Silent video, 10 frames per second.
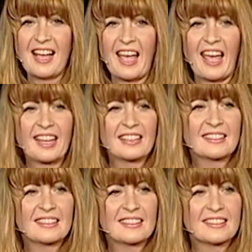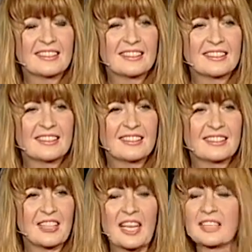And
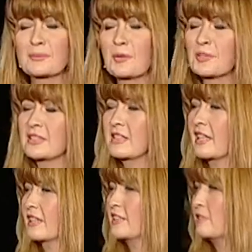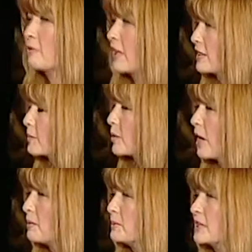the expert said, well, the
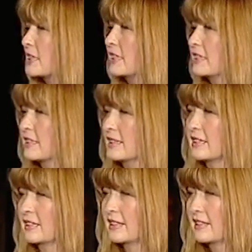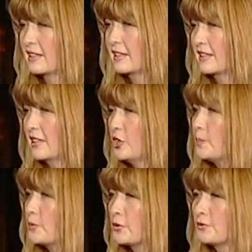problem is easy. You
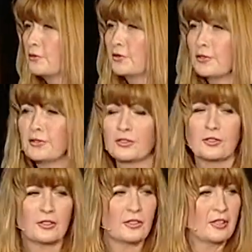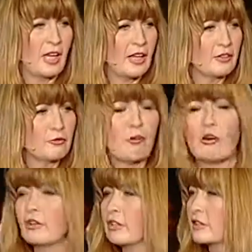put the food and the
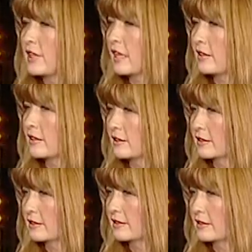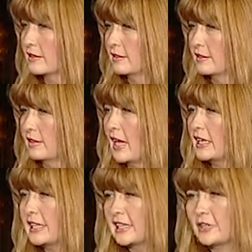water there, and
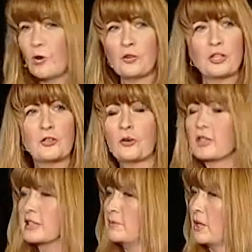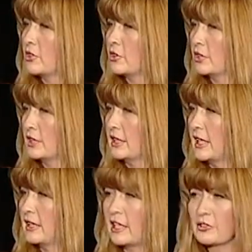he can only go this much. He
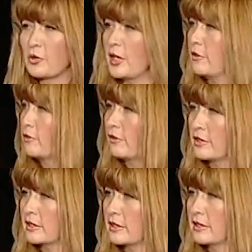cannot go any further.